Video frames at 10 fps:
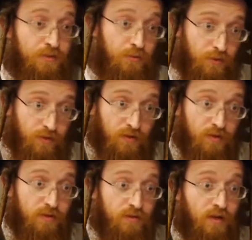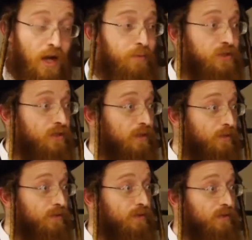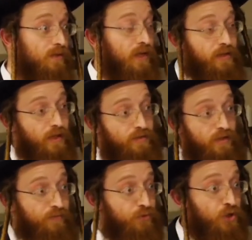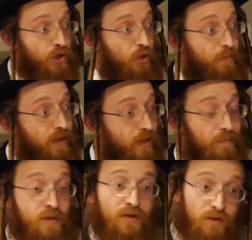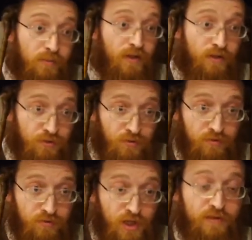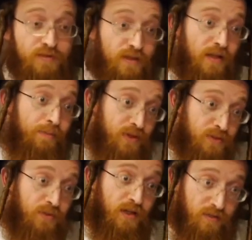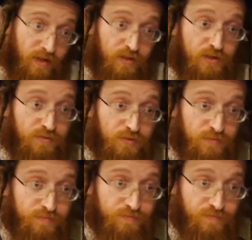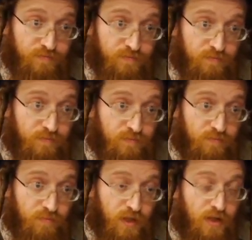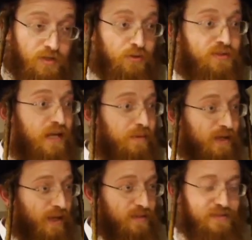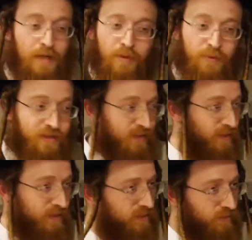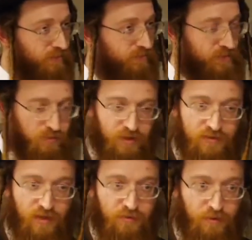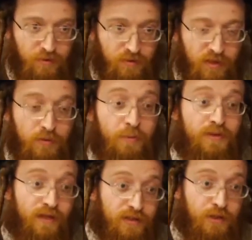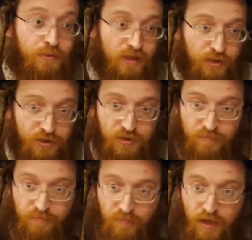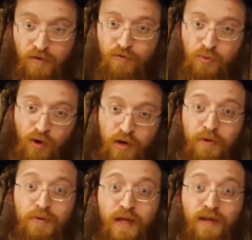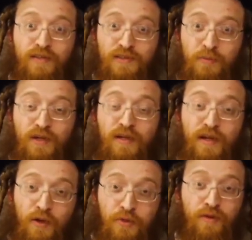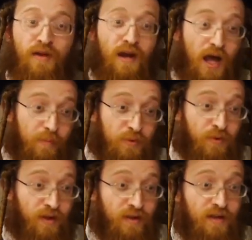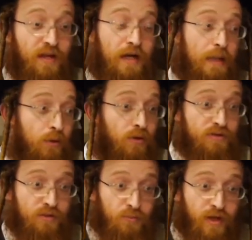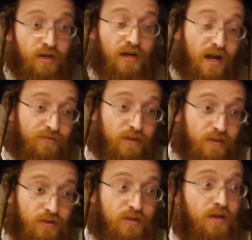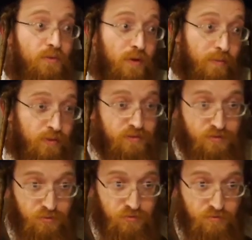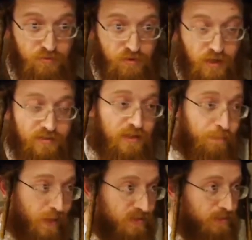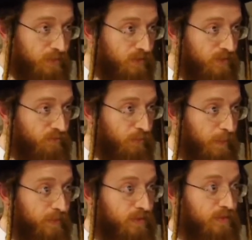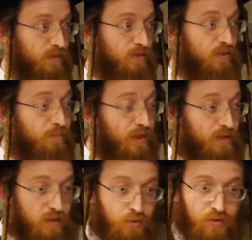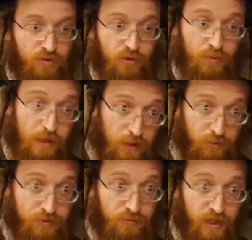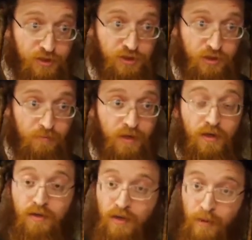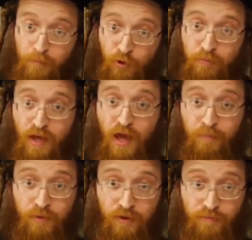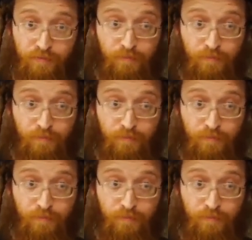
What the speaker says: that threw the garbage on the lawn, and therefore you're going to go pick it up. You're being controlled. Chances are that person will take advantage of you. So it's not about protecting yourself, which is what I started with. It's about protecting your relationship. If you want to be relating to someone in a healthy and a happy way, in a long-term way, you're going to have to learn what belongs to who. It's not possible for people to be in a long-term, close relationship and both be happy